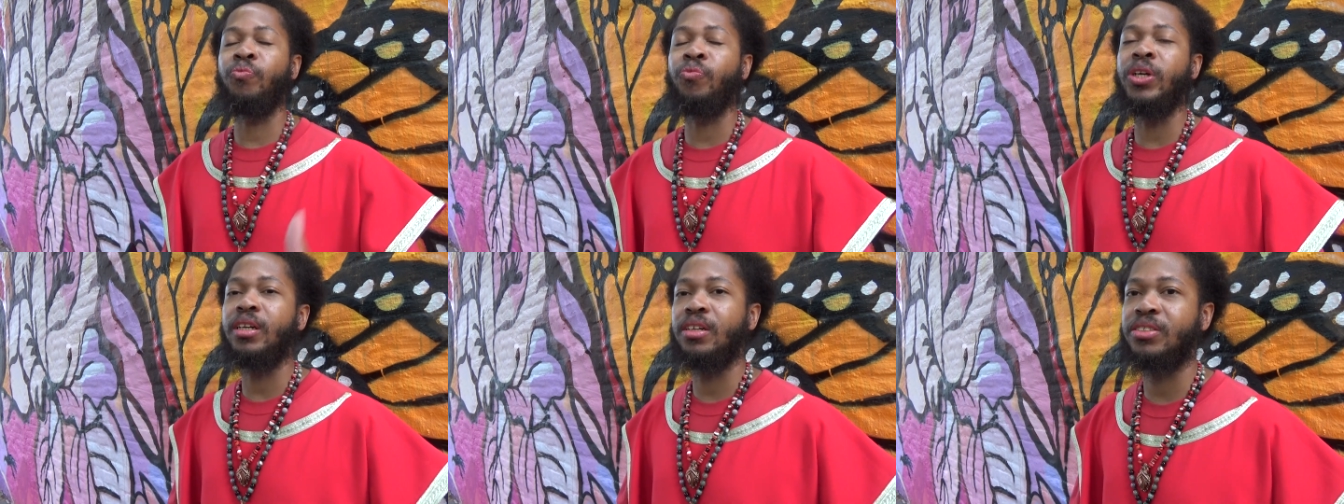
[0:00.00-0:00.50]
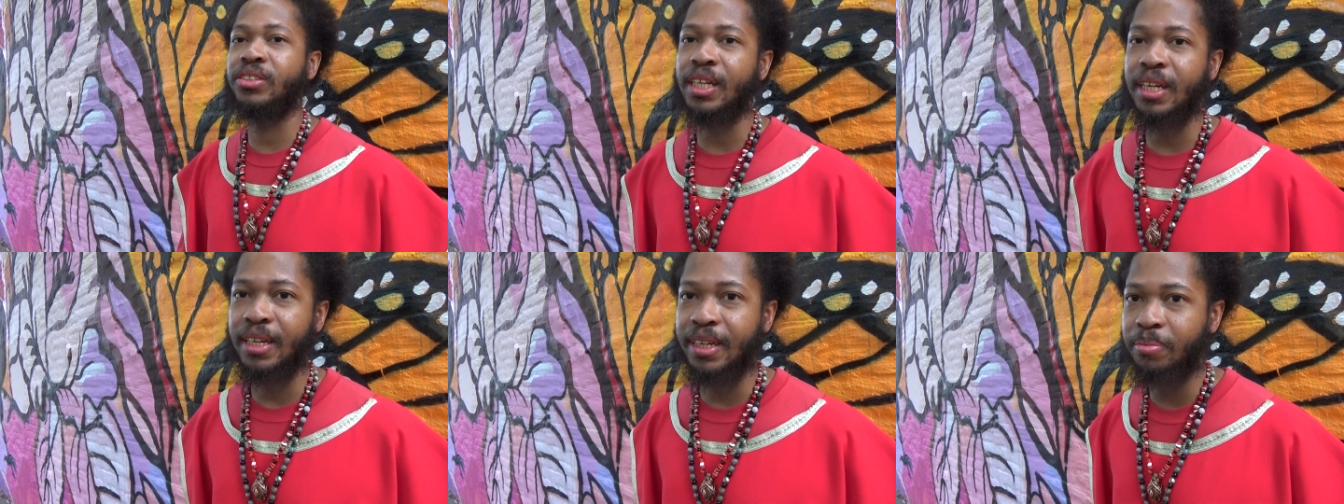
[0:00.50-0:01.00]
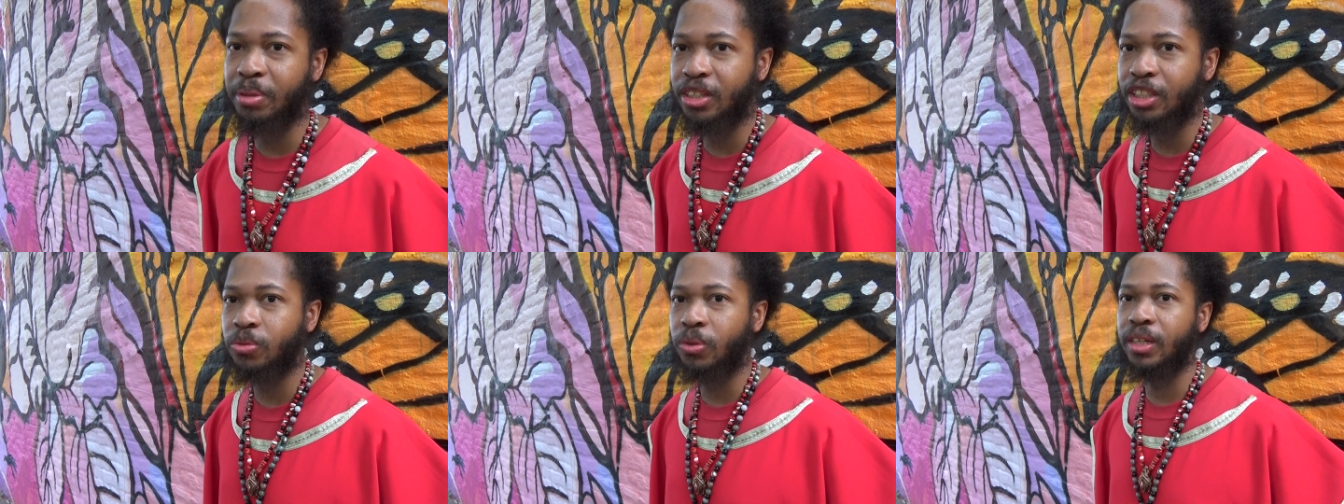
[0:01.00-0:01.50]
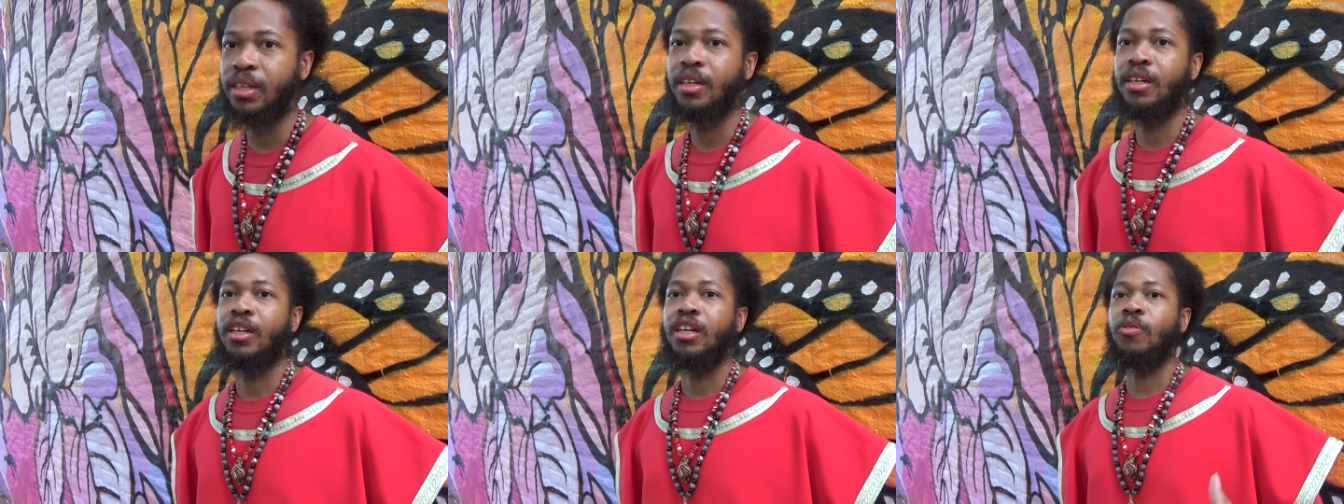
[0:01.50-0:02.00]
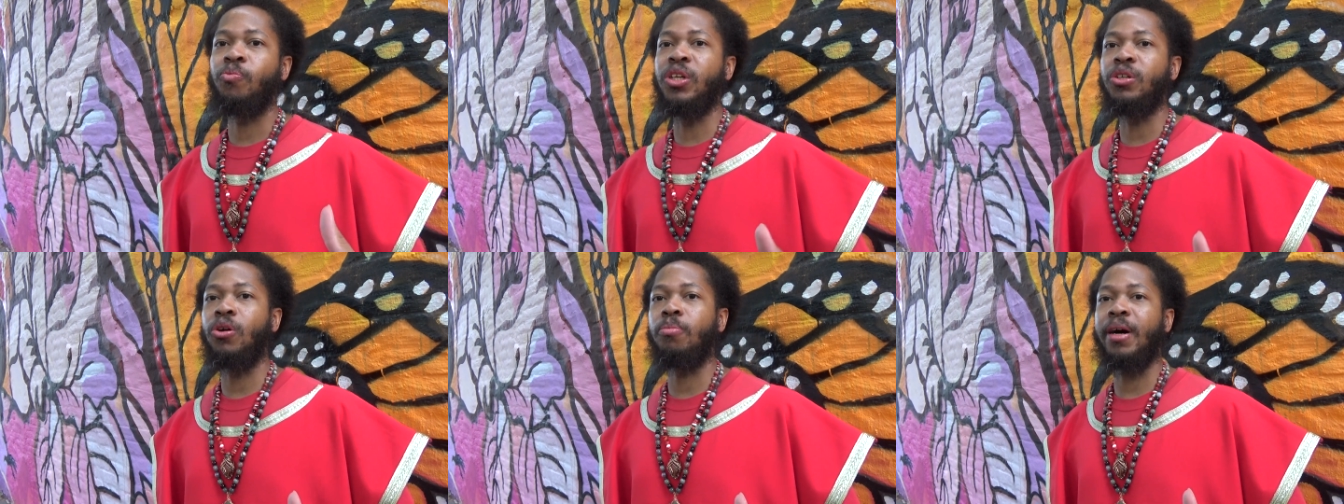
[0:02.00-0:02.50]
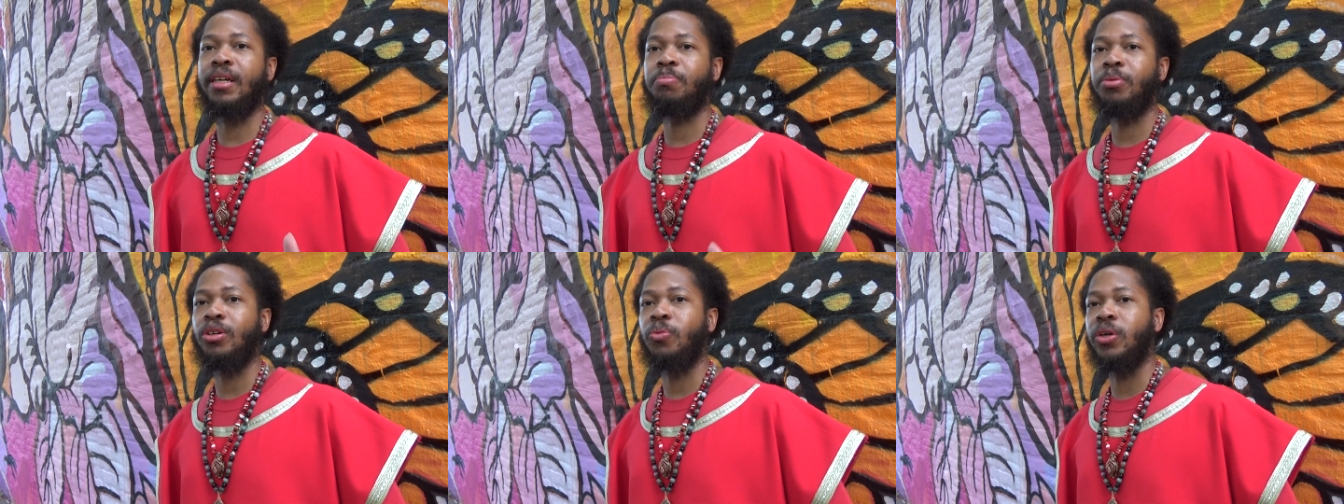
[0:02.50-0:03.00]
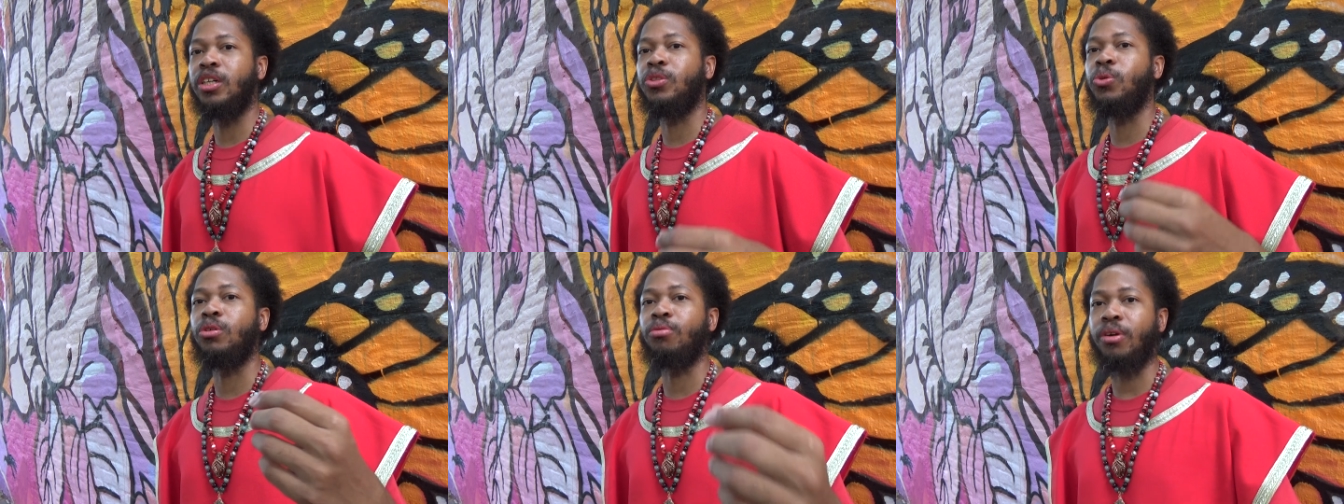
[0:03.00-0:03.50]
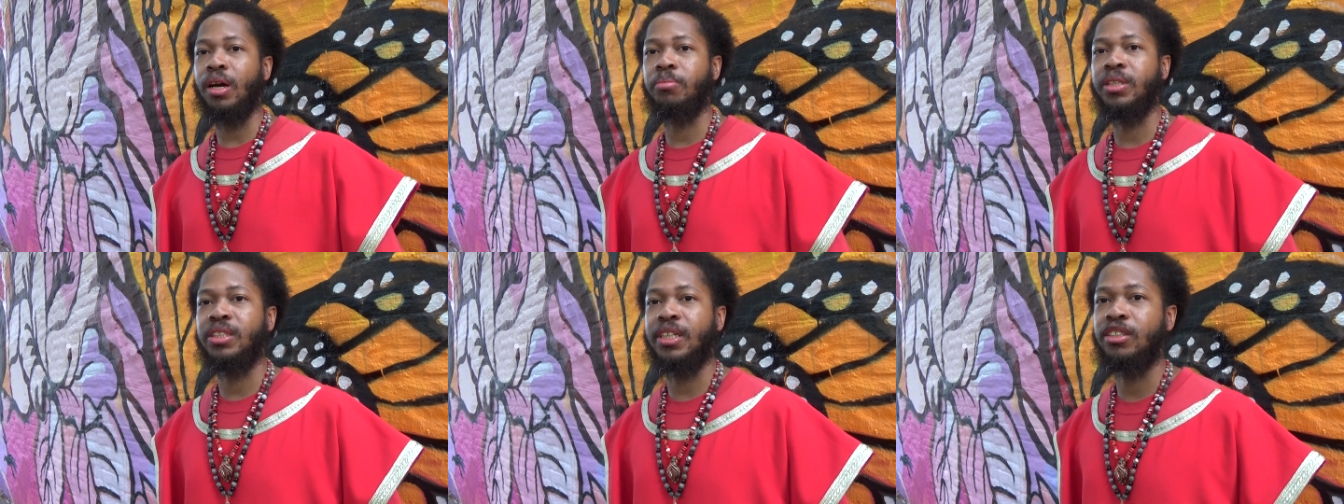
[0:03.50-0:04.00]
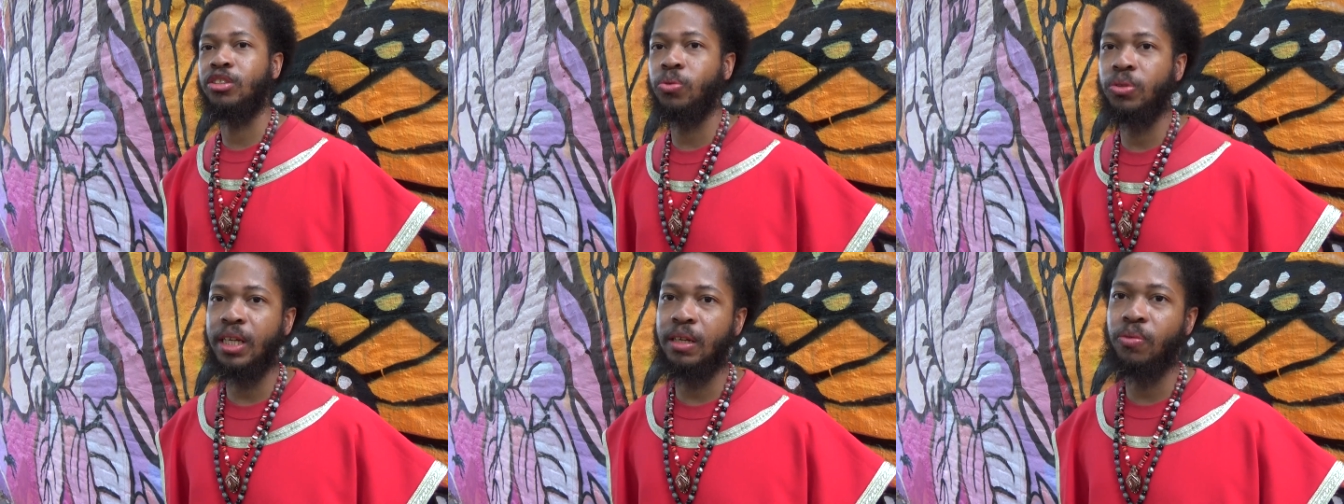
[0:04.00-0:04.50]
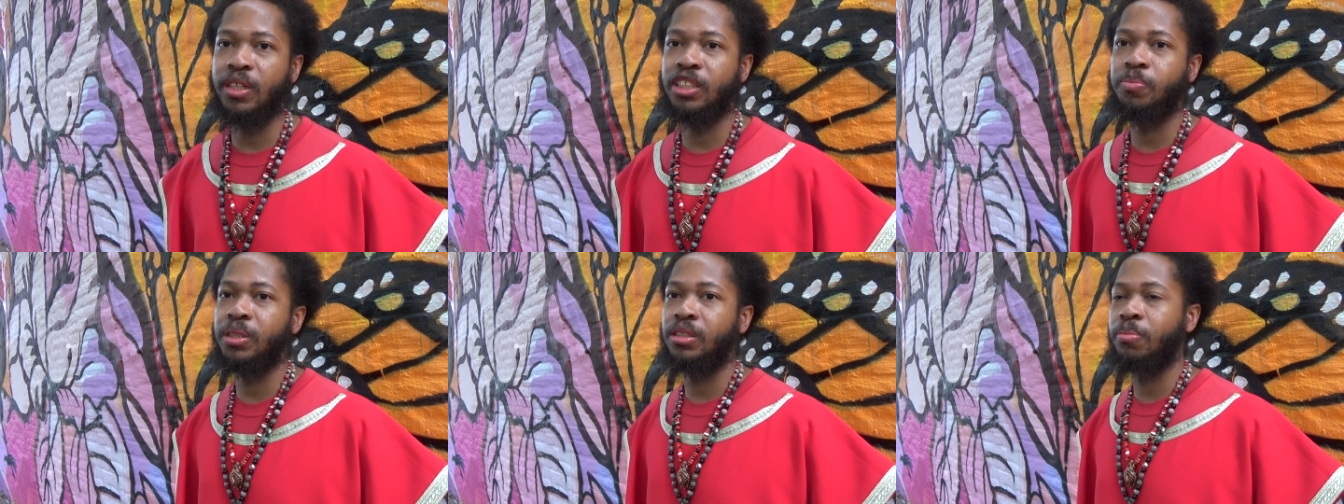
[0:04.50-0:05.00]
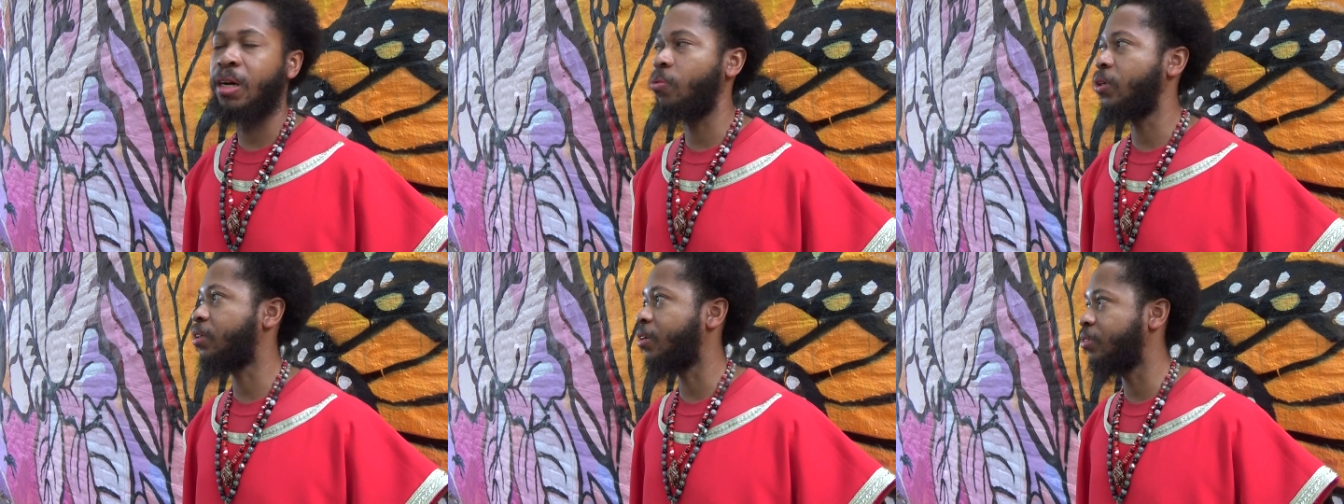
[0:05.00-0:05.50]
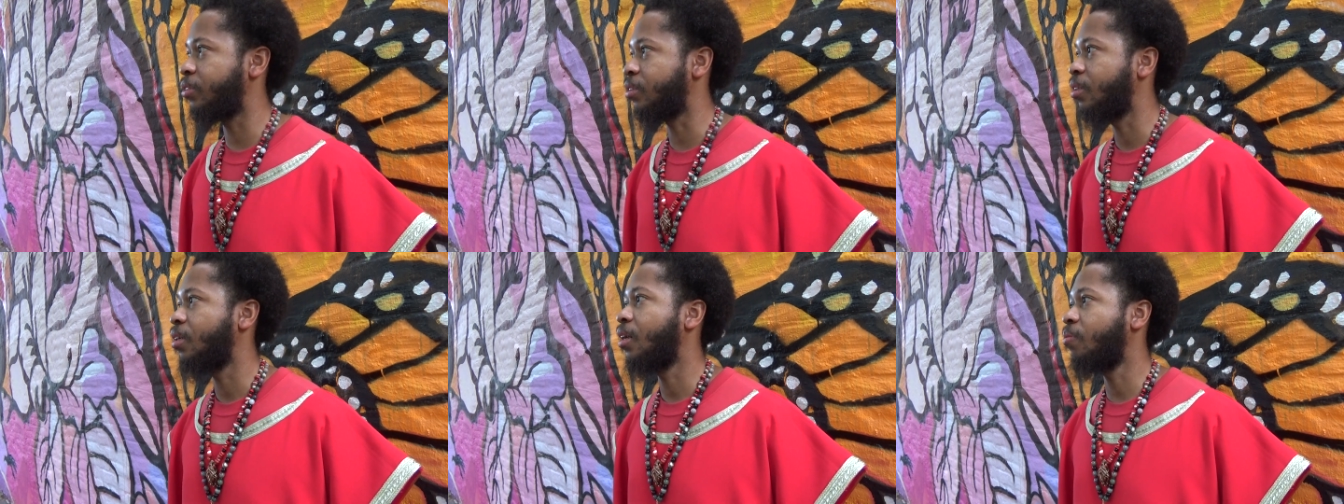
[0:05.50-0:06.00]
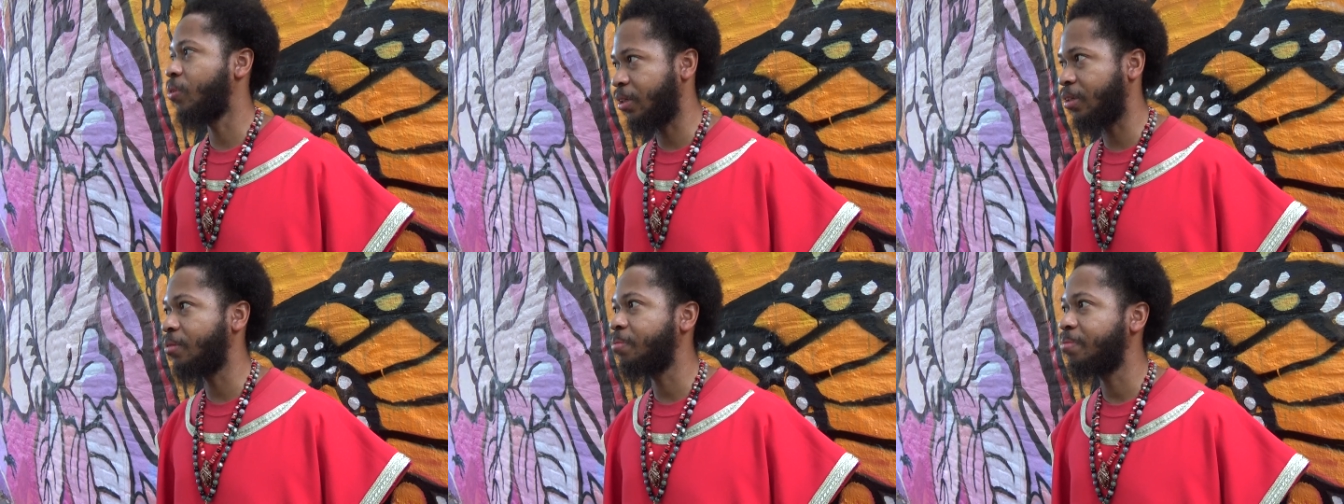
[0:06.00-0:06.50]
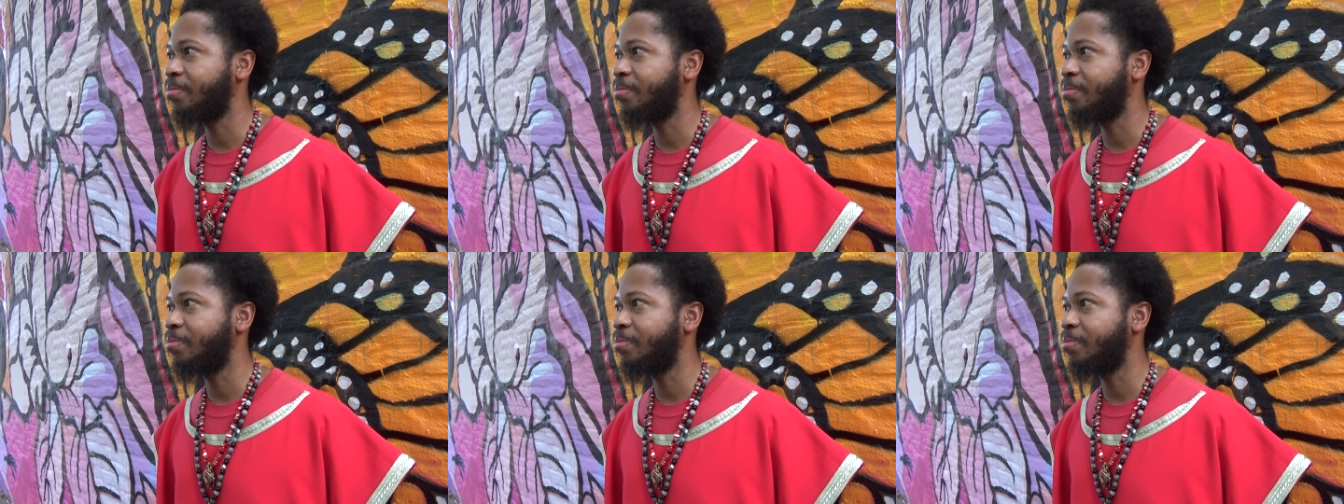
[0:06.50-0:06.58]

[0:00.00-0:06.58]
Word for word: we understand it because what we know about the book of what Deuteronomy chapter 28 when it speaks about what the curse. What's up?